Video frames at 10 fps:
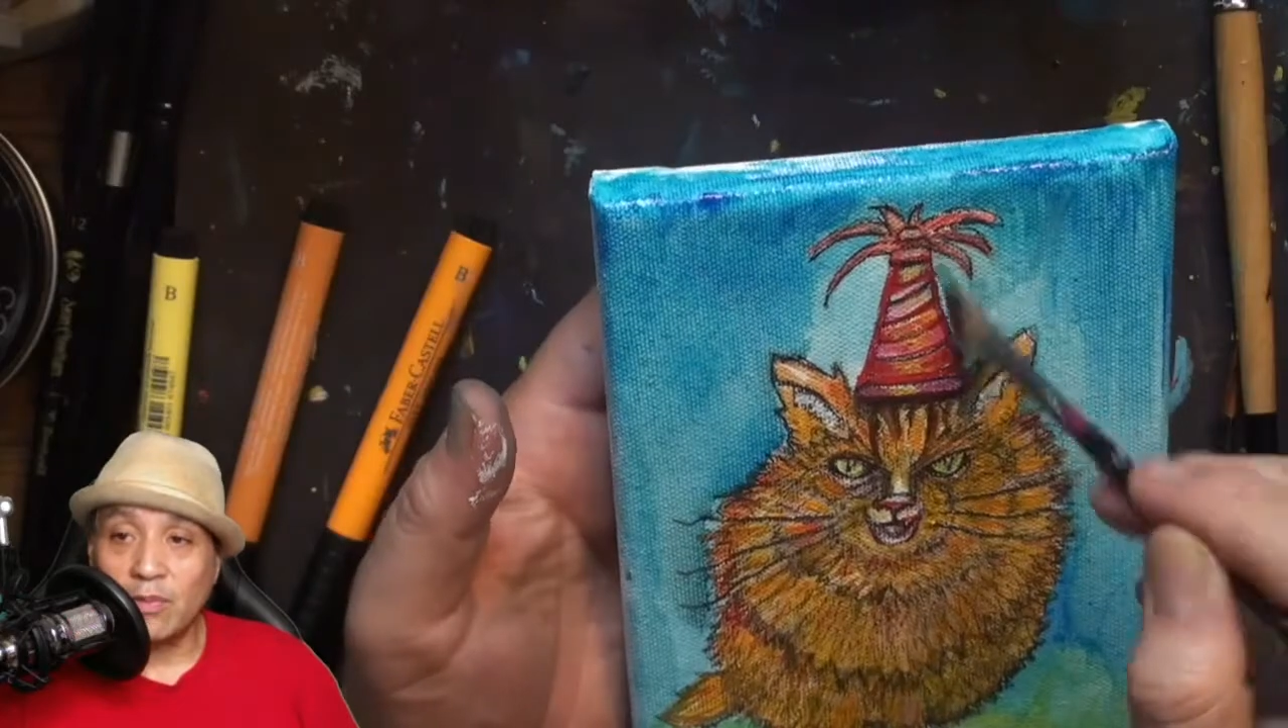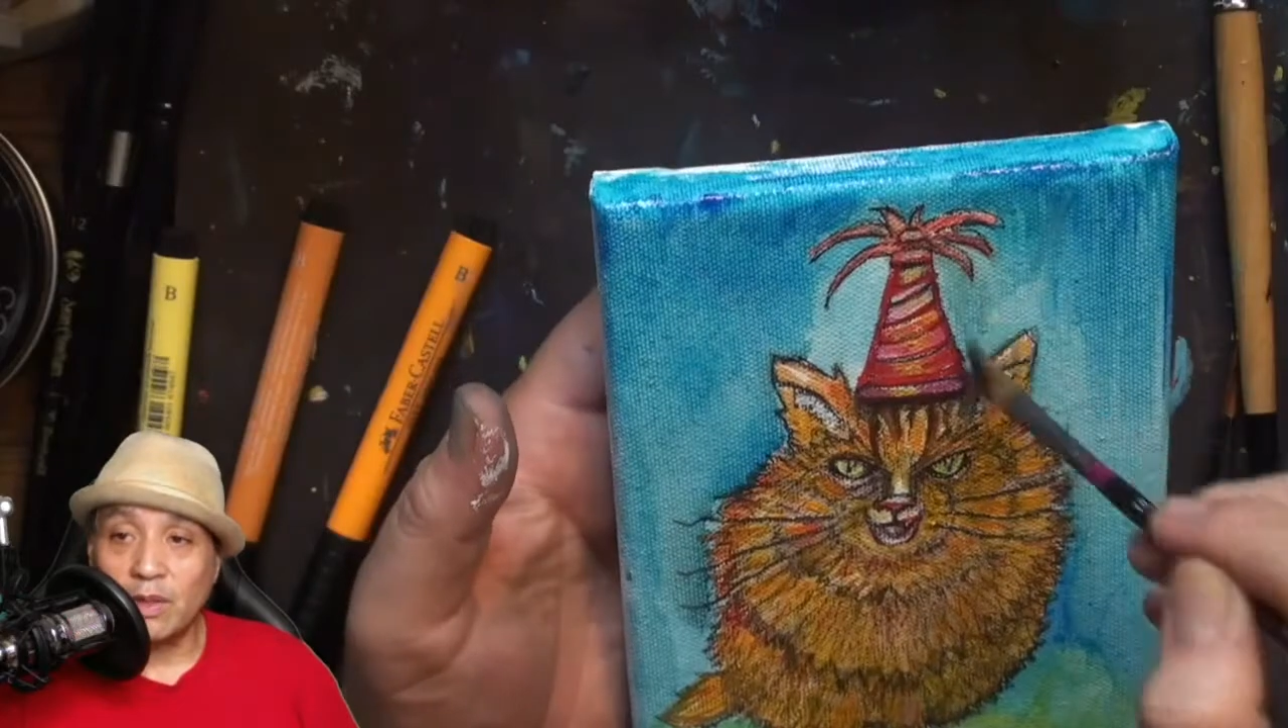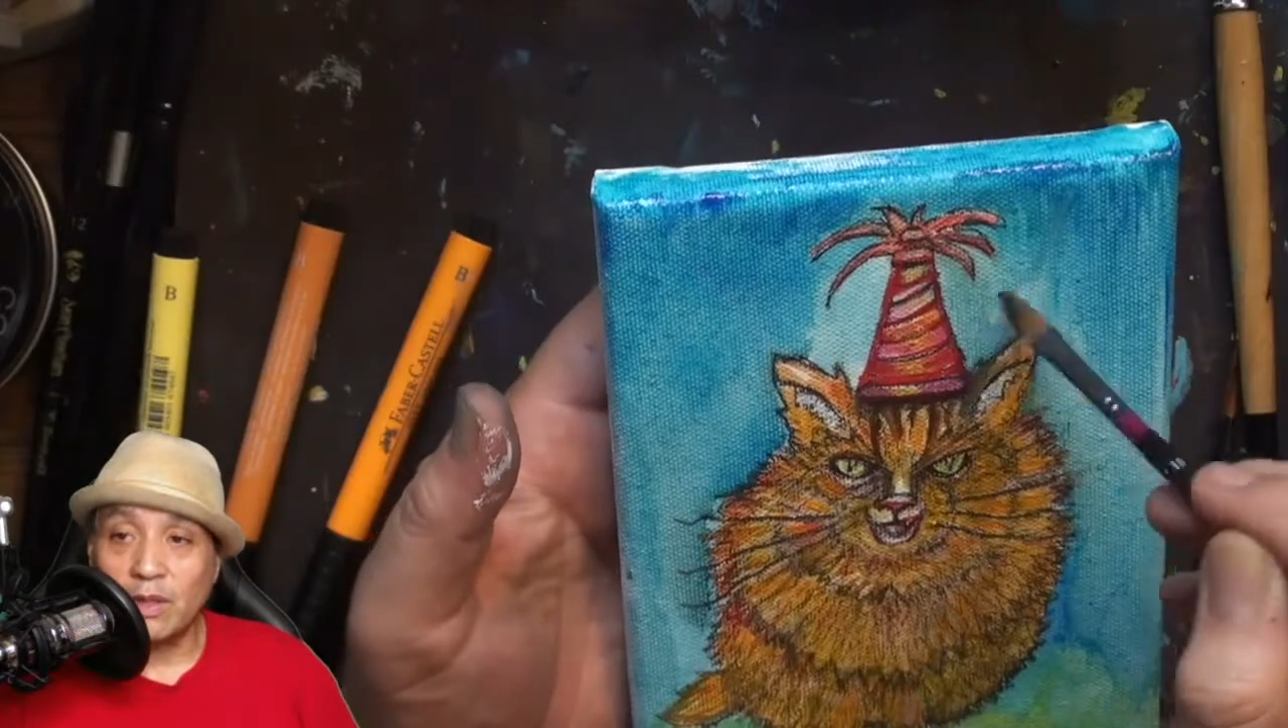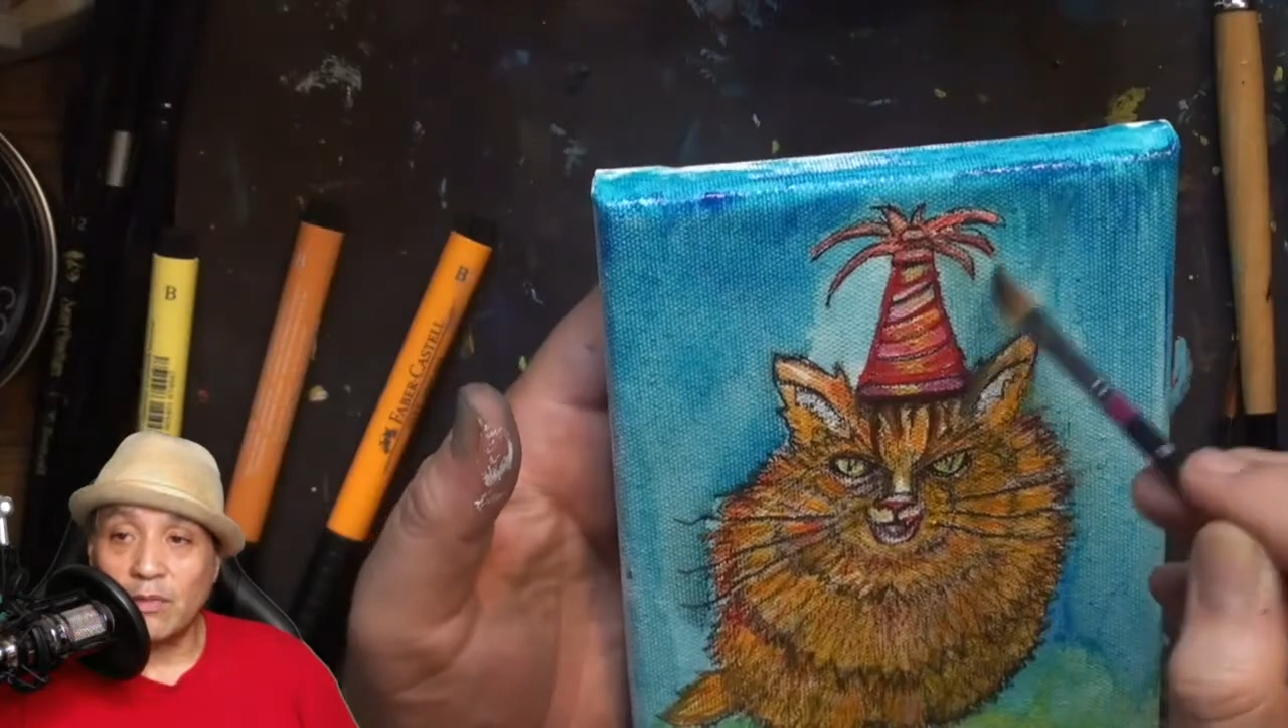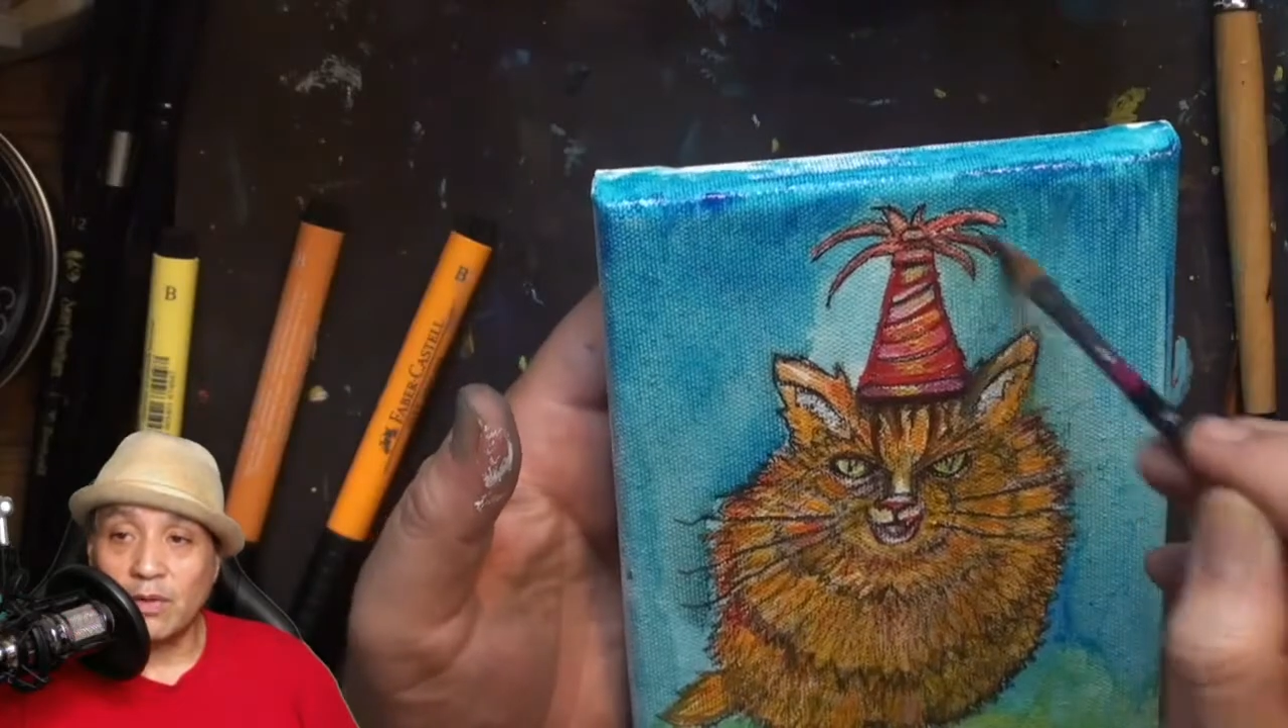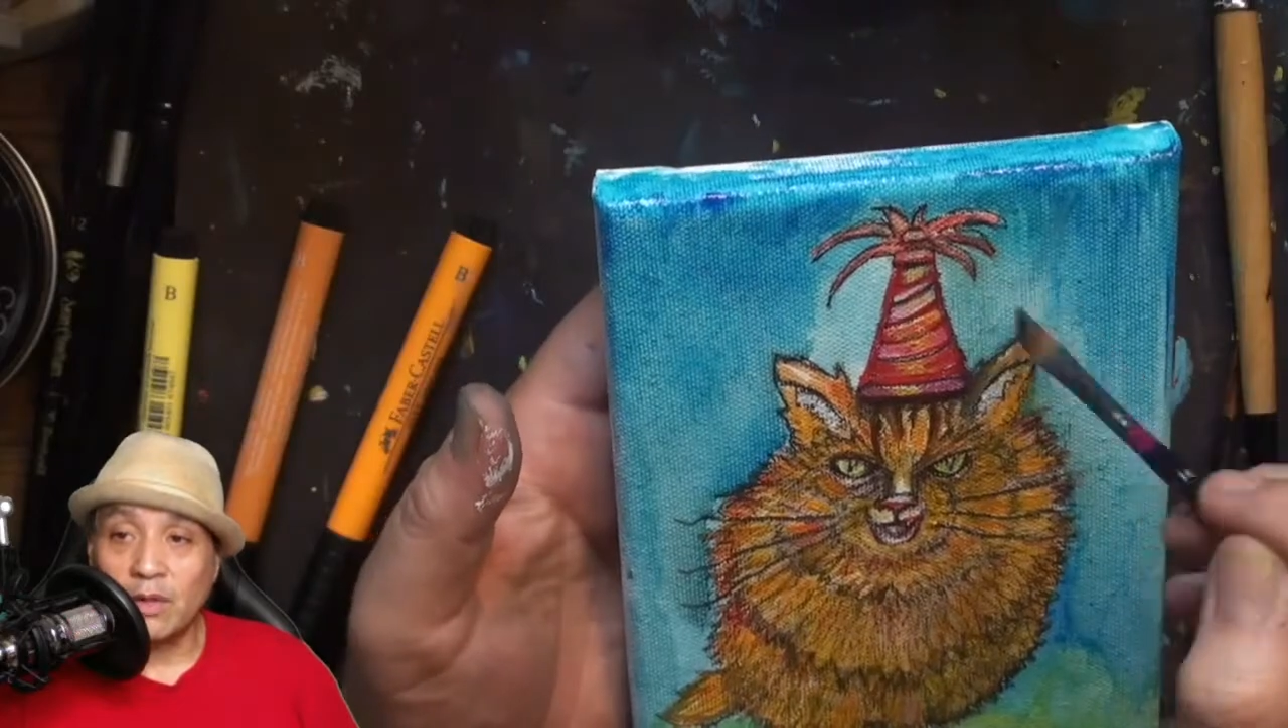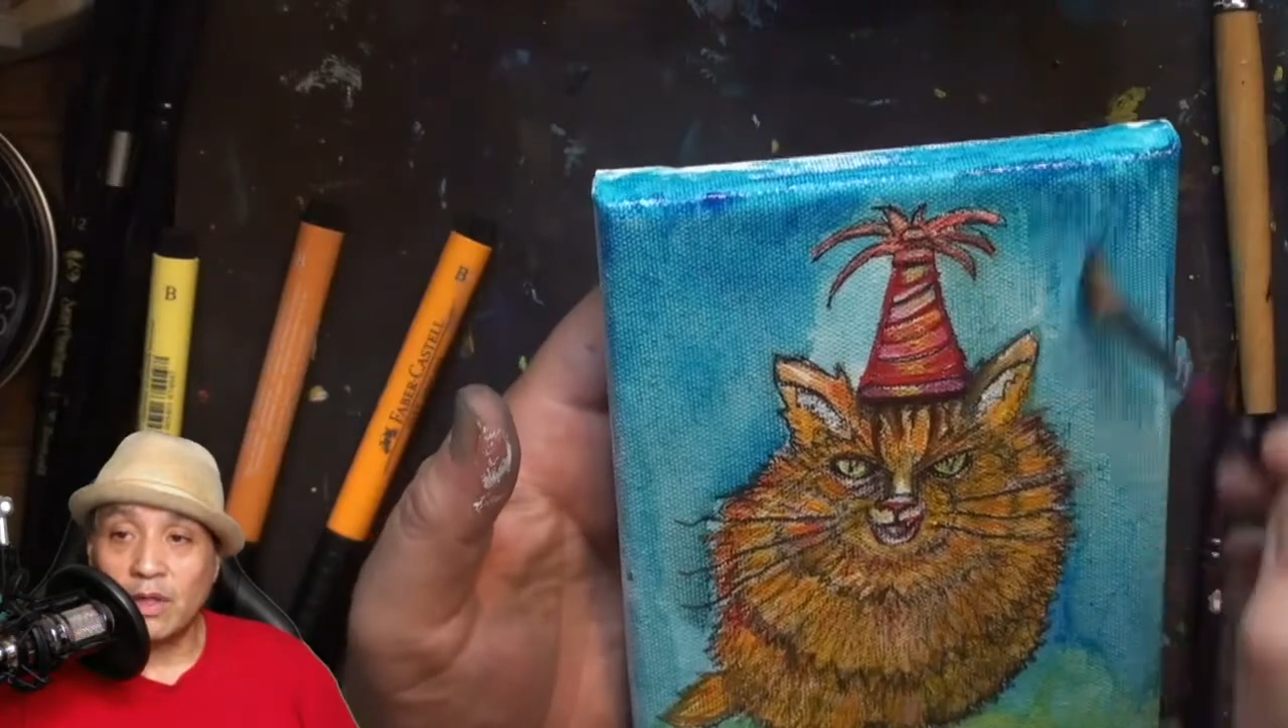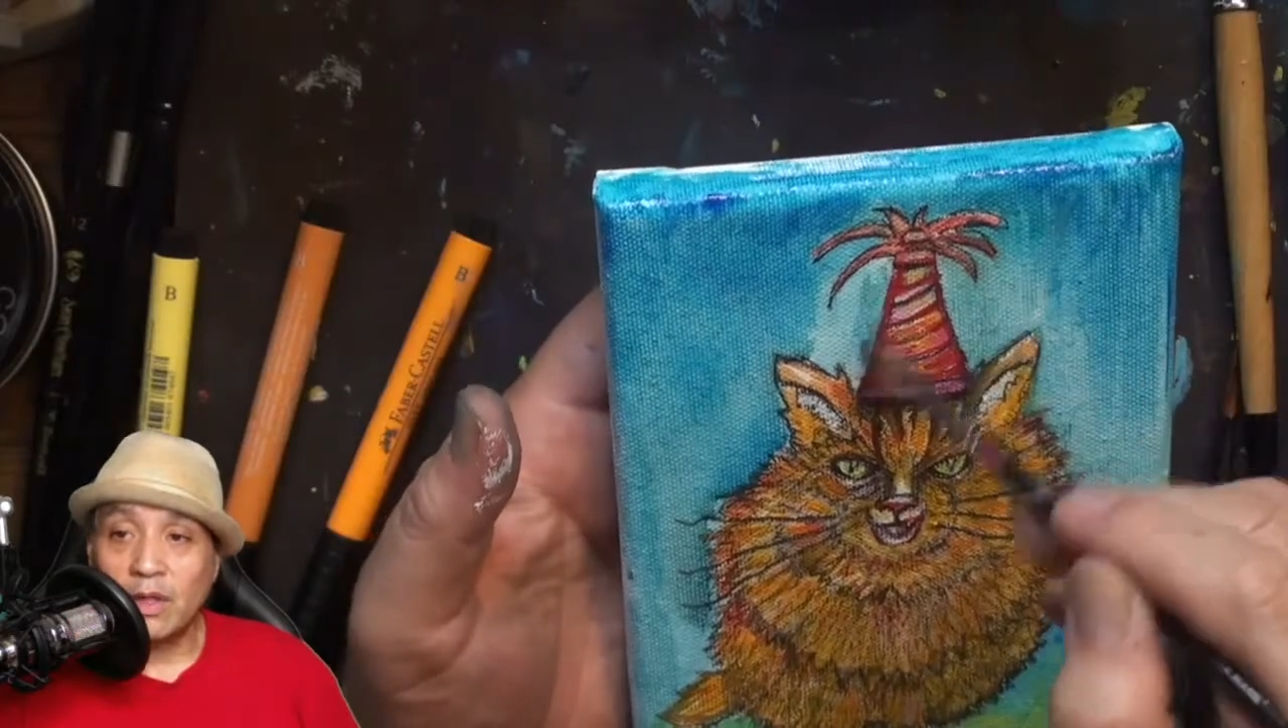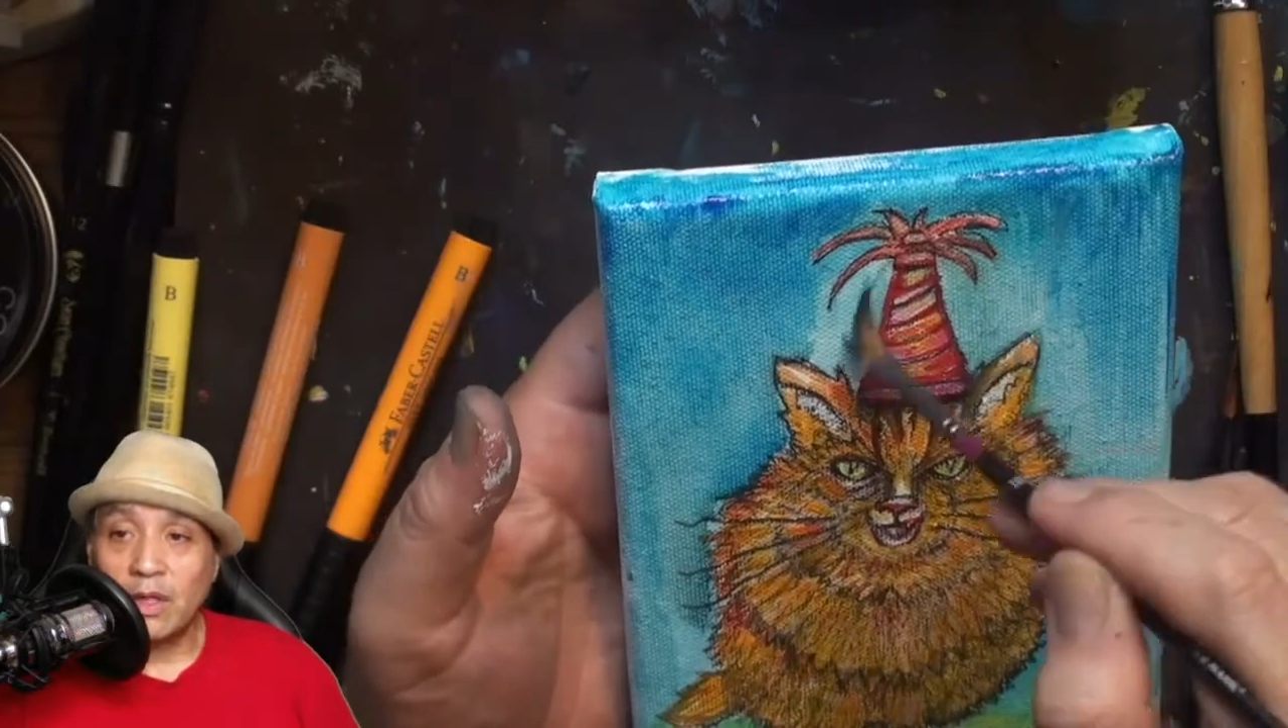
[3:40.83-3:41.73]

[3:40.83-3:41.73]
whatever